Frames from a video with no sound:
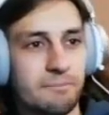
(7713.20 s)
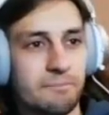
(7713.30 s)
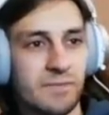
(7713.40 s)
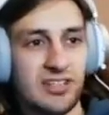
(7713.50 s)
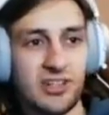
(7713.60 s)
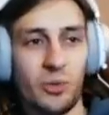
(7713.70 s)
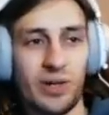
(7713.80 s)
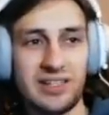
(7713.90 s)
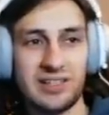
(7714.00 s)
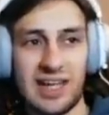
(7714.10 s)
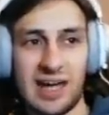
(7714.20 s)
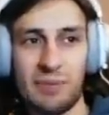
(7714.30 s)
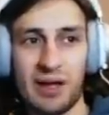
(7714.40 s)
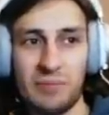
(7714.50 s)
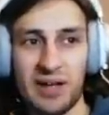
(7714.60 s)
It's always, yeah,
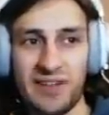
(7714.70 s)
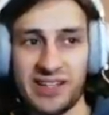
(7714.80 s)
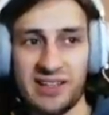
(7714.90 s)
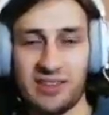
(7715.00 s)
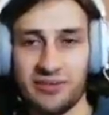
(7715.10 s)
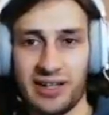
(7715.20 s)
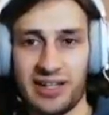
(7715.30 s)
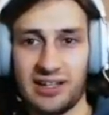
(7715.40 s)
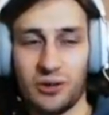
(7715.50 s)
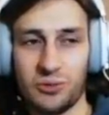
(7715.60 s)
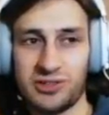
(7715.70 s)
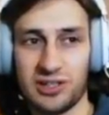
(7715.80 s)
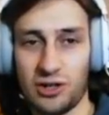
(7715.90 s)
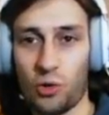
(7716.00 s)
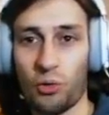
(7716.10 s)
my Vatti 3 golds are